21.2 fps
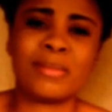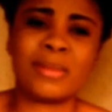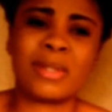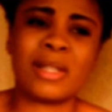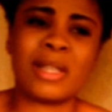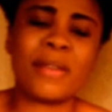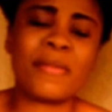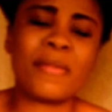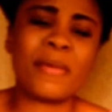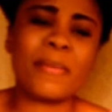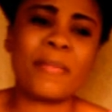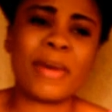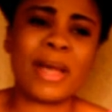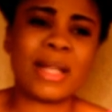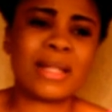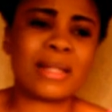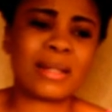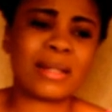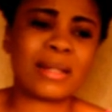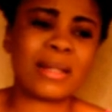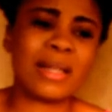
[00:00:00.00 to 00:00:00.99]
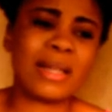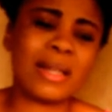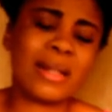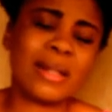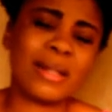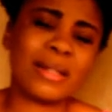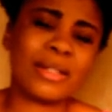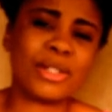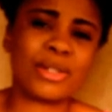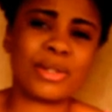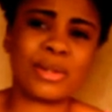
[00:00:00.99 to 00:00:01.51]
giving birth and
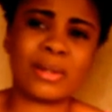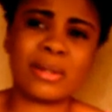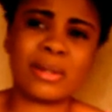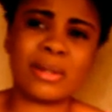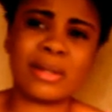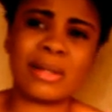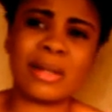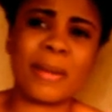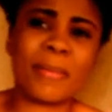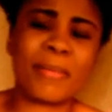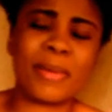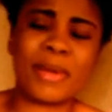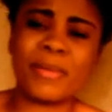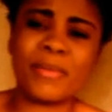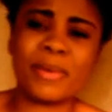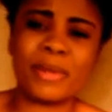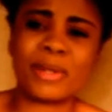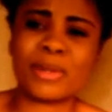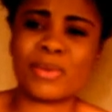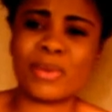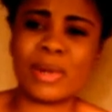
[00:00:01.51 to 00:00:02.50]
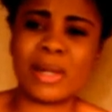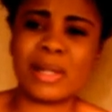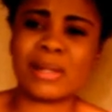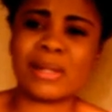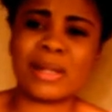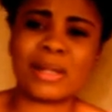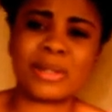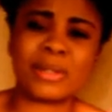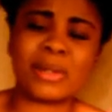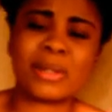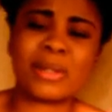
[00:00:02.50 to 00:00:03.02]
killing their babies when
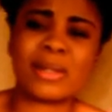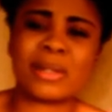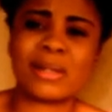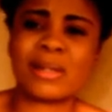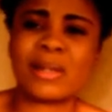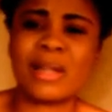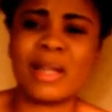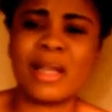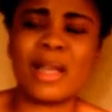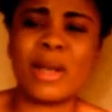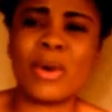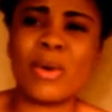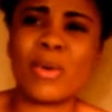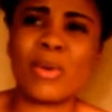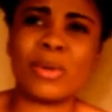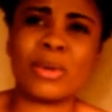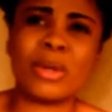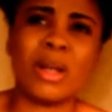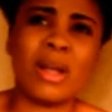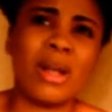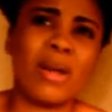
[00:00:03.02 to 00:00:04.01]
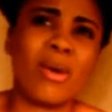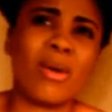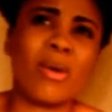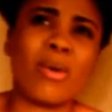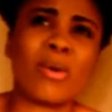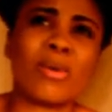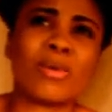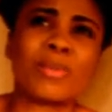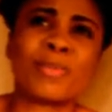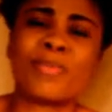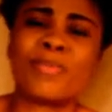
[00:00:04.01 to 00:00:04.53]
they're just a day old,
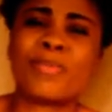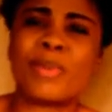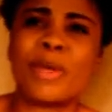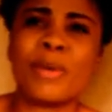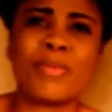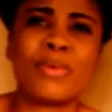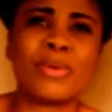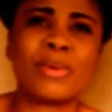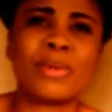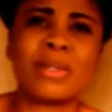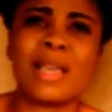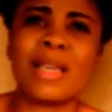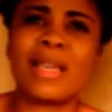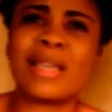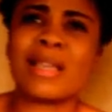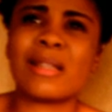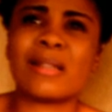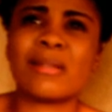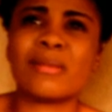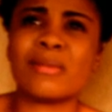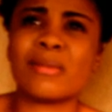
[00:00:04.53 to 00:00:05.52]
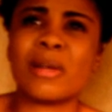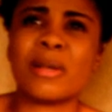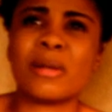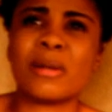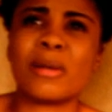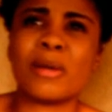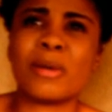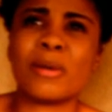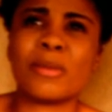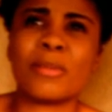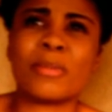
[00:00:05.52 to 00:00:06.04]
or people taking
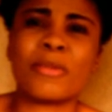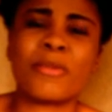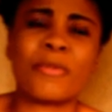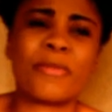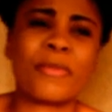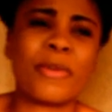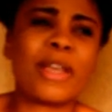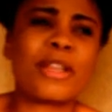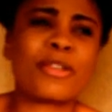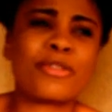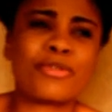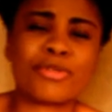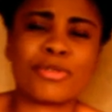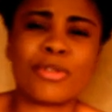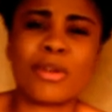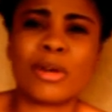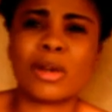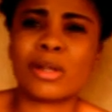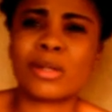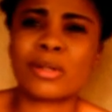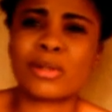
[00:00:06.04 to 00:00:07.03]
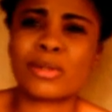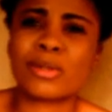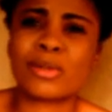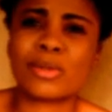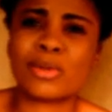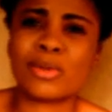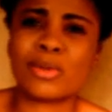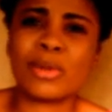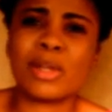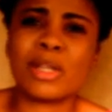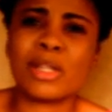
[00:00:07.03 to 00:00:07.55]
fake
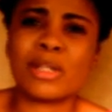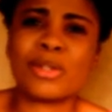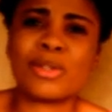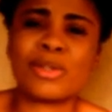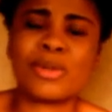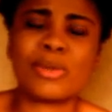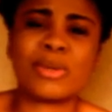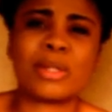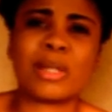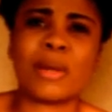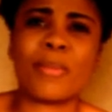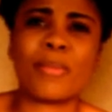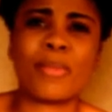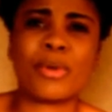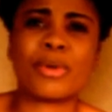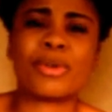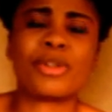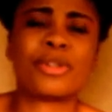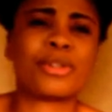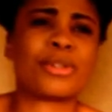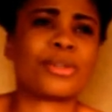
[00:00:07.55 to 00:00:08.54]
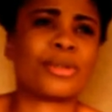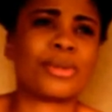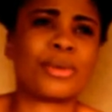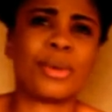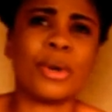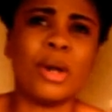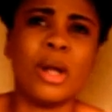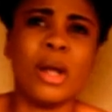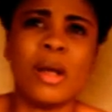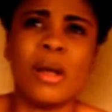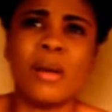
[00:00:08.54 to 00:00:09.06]
drugs to induce abortion, or
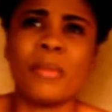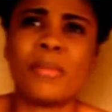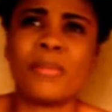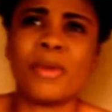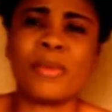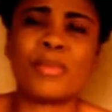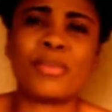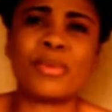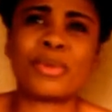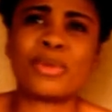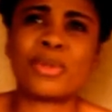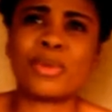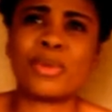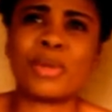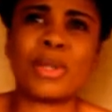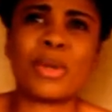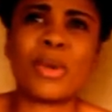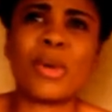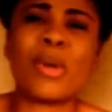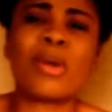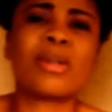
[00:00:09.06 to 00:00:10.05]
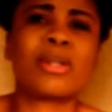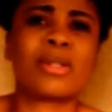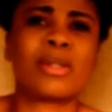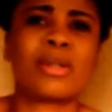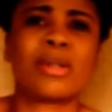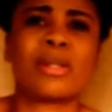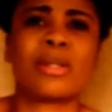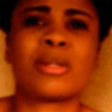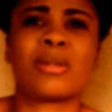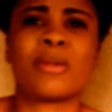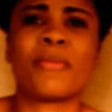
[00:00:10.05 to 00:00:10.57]
people doing all
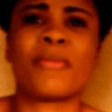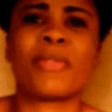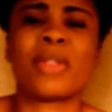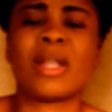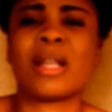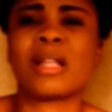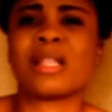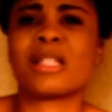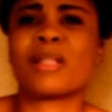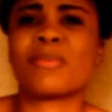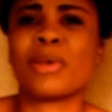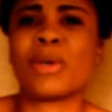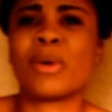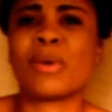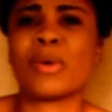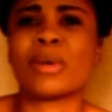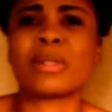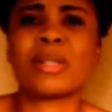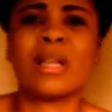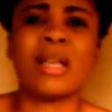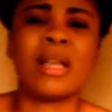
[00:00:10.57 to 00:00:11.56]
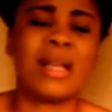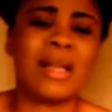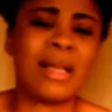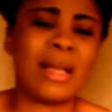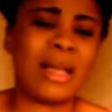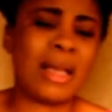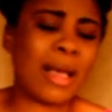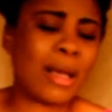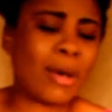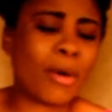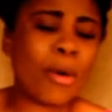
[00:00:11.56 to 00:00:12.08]
sorts of things because
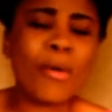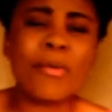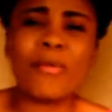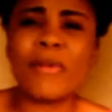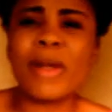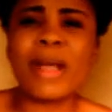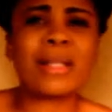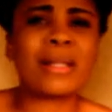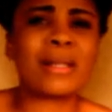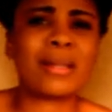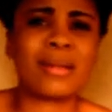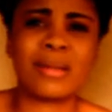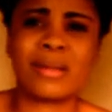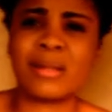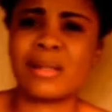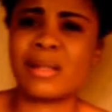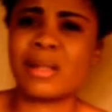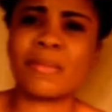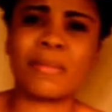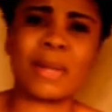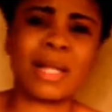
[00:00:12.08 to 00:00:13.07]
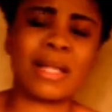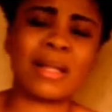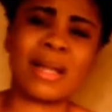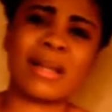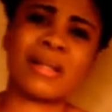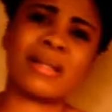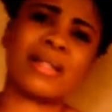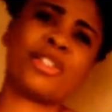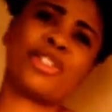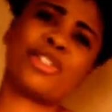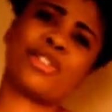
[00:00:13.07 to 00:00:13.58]
already the
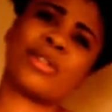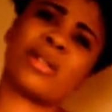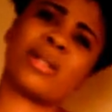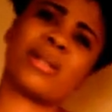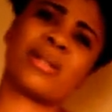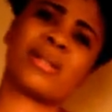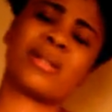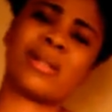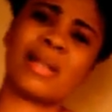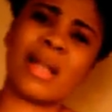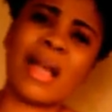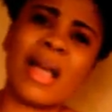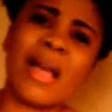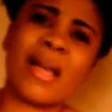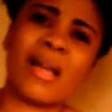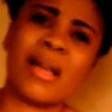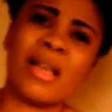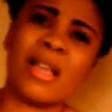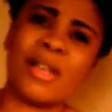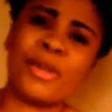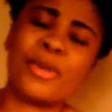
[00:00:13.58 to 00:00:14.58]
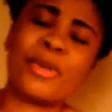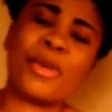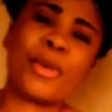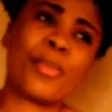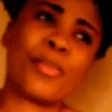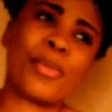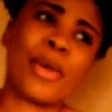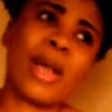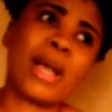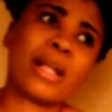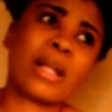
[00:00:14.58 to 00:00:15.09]
stigmatization is there. You're
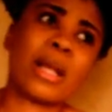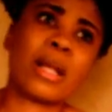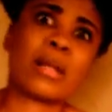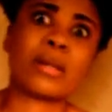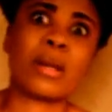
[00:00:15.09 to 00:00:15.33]
pregnant,